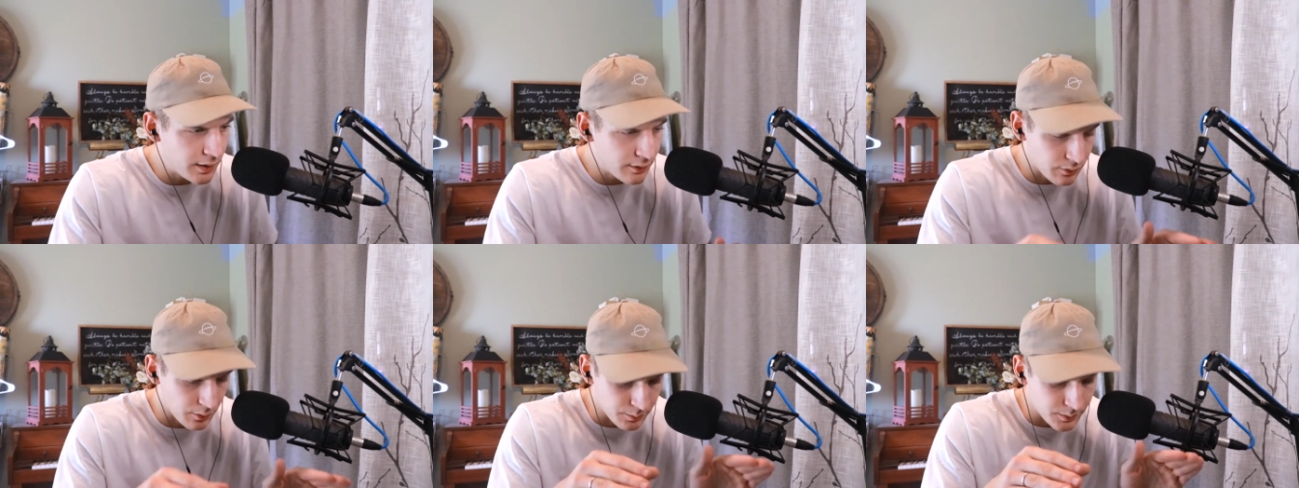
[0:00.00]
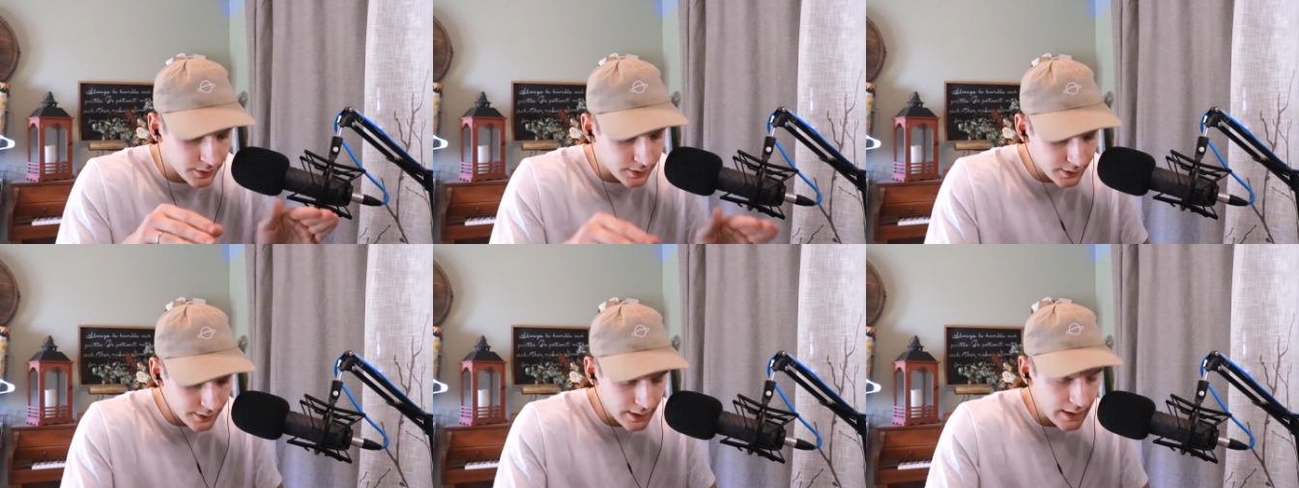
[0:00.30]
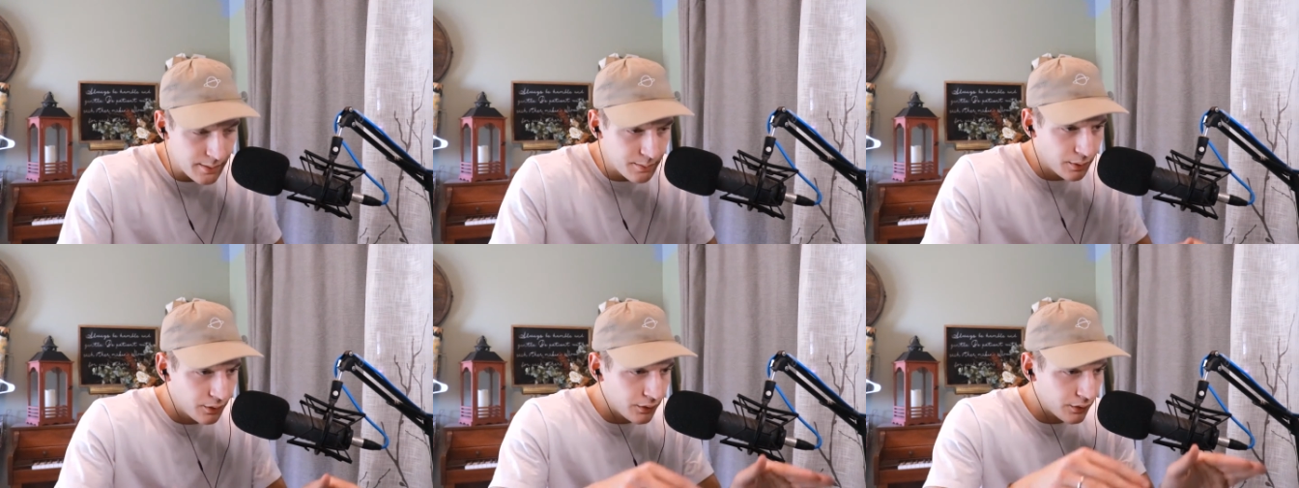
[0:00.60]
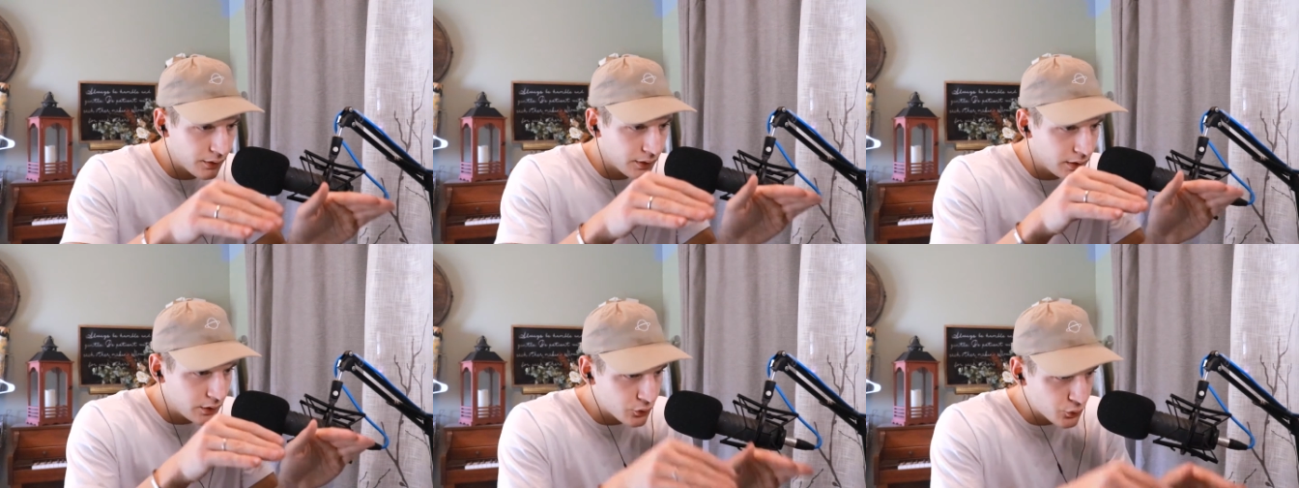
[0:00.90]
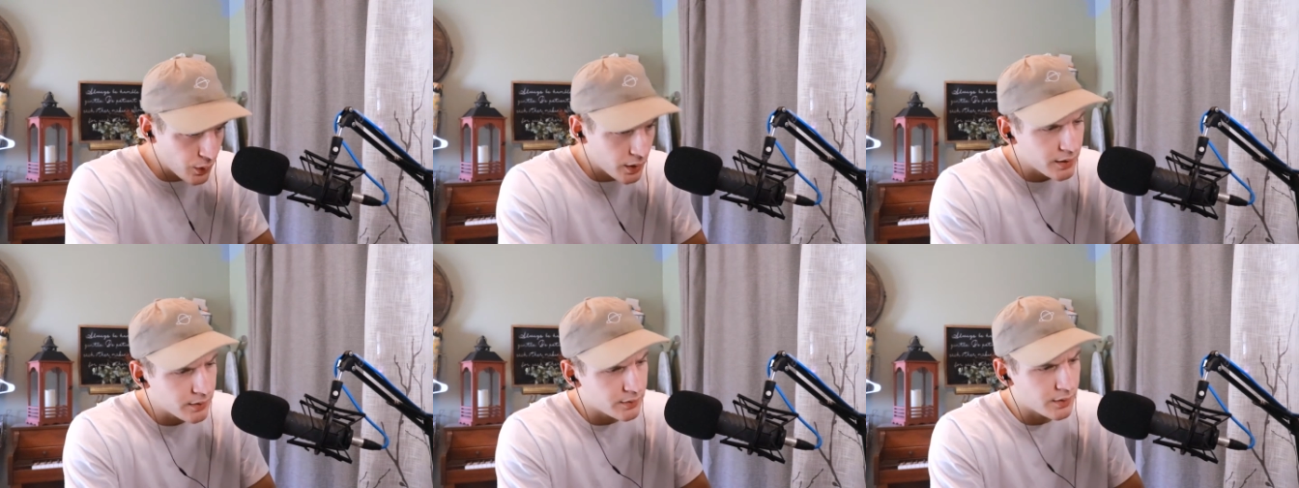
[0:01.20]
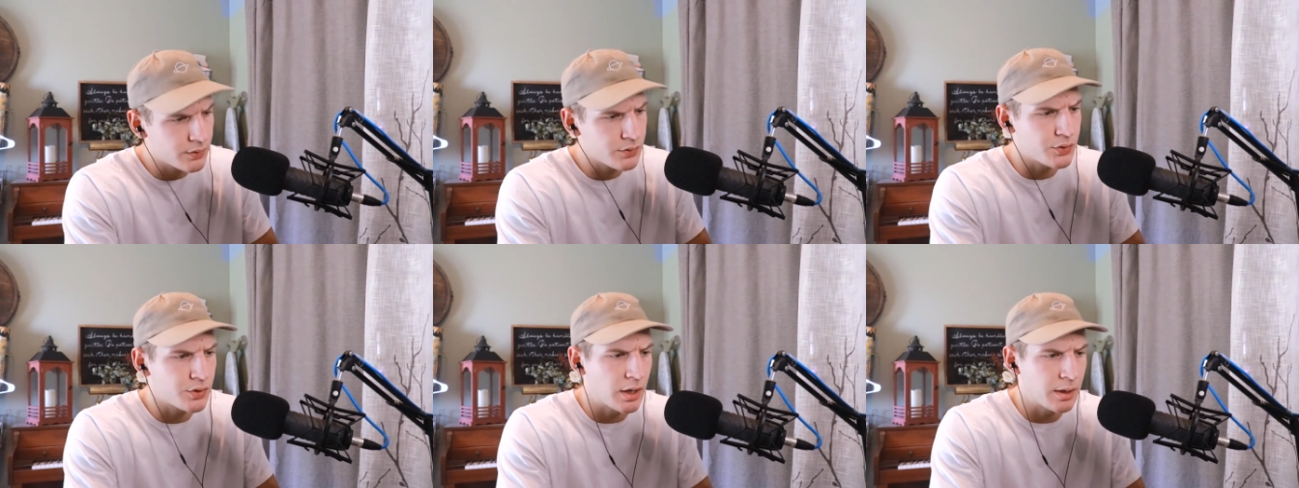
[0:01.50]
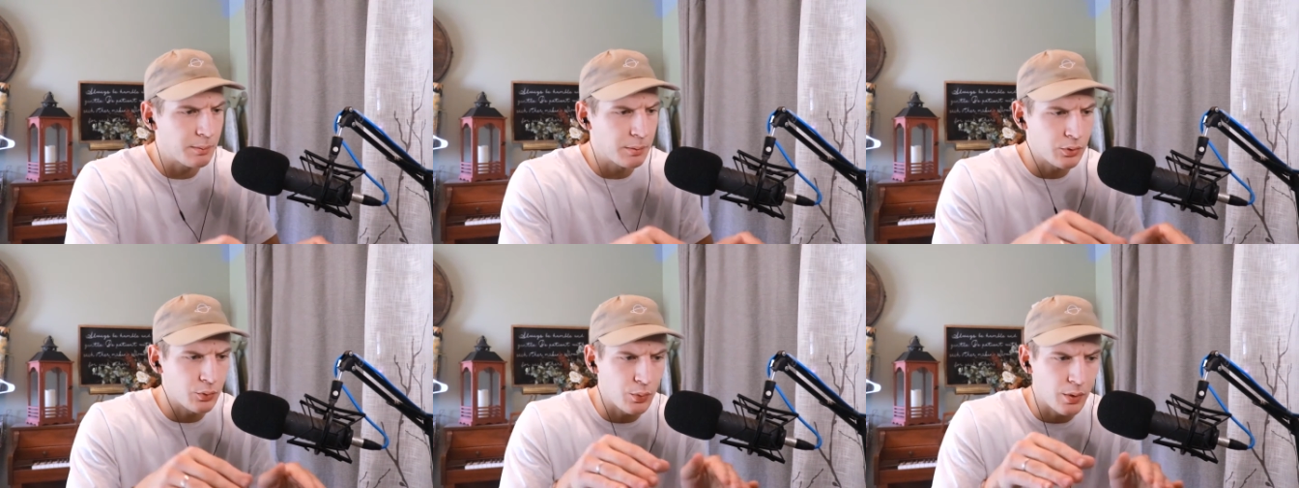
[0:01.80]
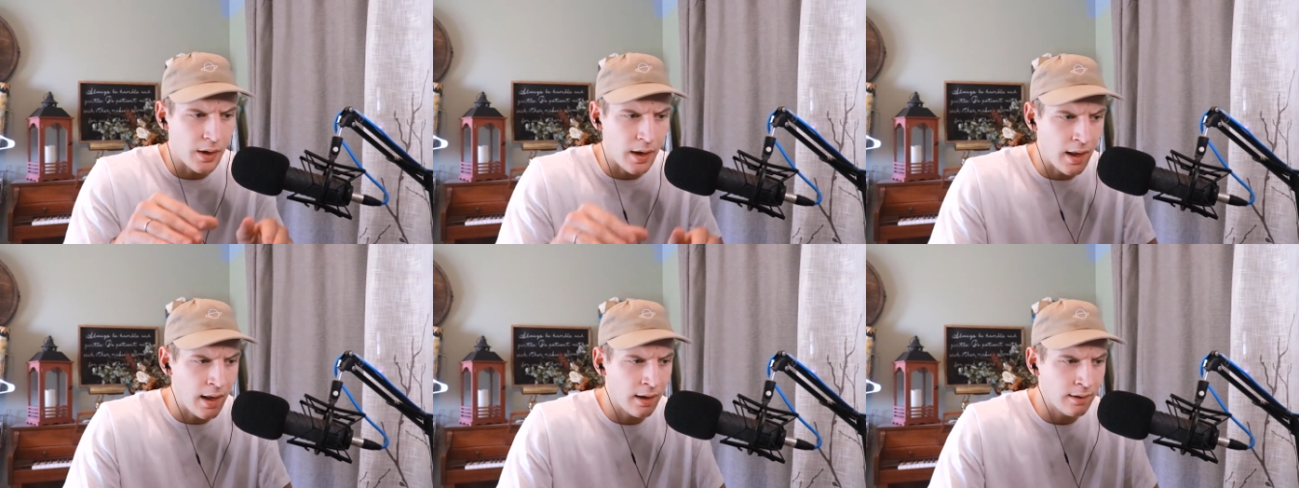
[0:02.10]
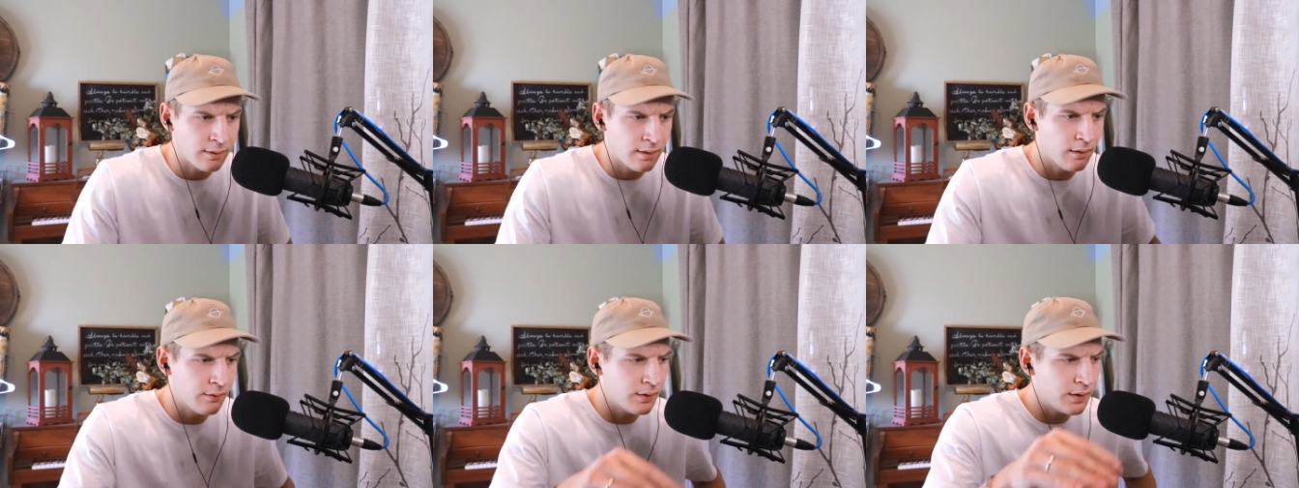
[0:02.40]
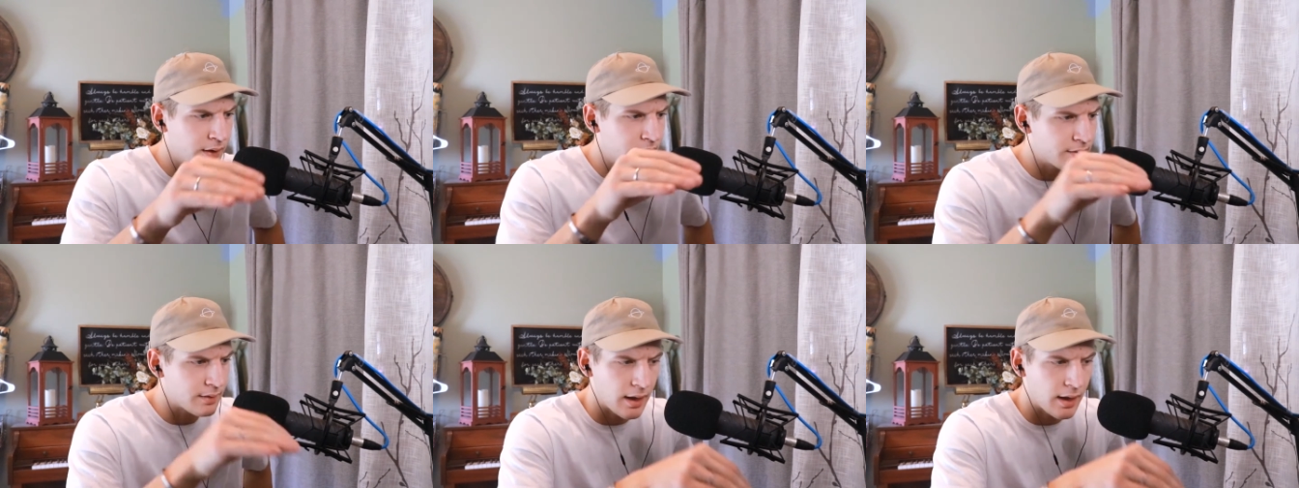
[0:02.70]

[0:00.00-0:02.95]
from seamlessly transitioning between activities